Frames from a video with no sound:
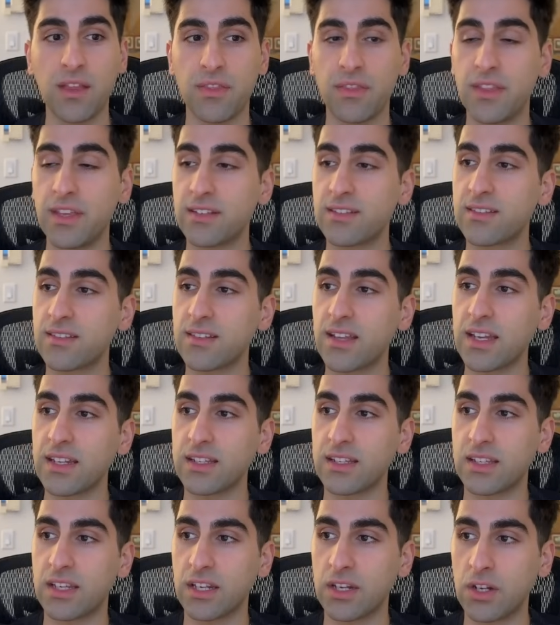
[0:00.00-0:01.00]
This
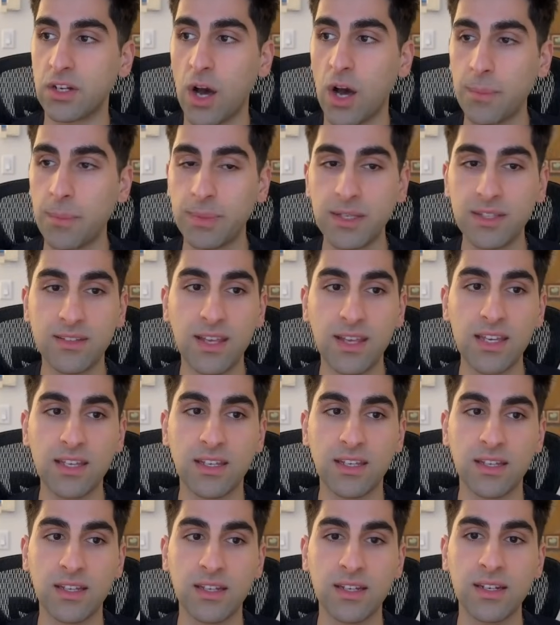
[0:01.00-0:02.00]
knight cannot be
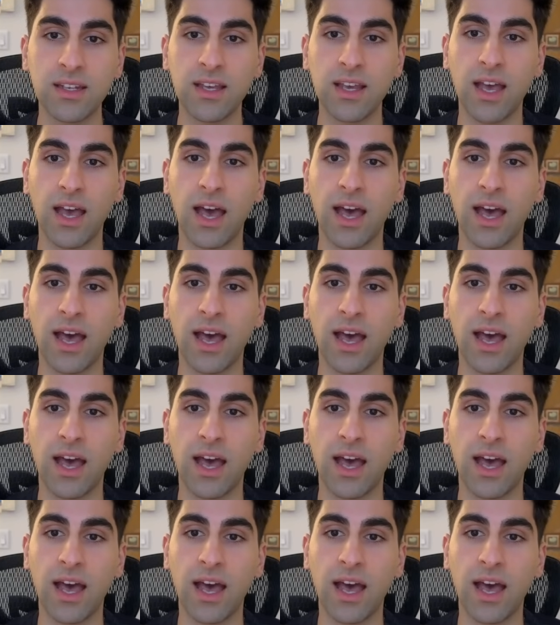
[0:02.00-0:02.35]
taken,